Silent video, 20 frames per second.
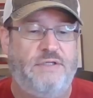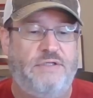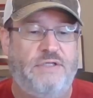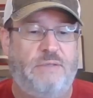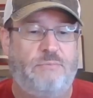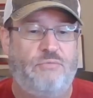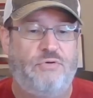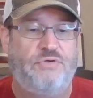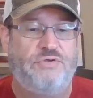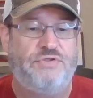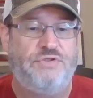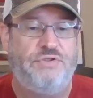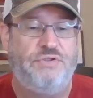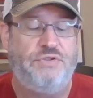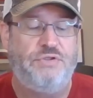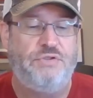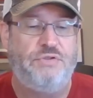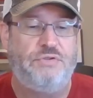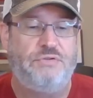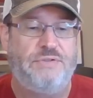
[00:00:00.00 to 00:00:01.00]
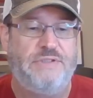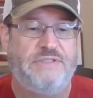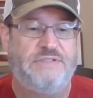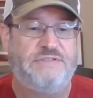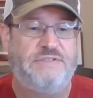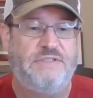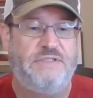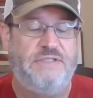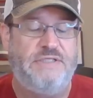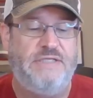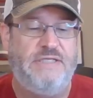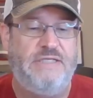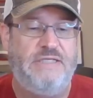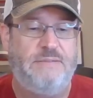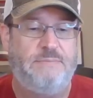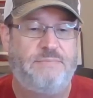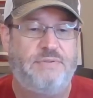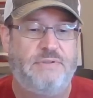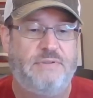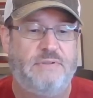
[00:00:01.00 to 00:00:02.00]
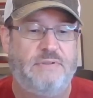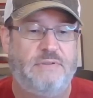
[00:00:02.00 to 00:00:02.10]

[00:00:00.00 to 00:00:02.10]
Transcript: Number two is to keep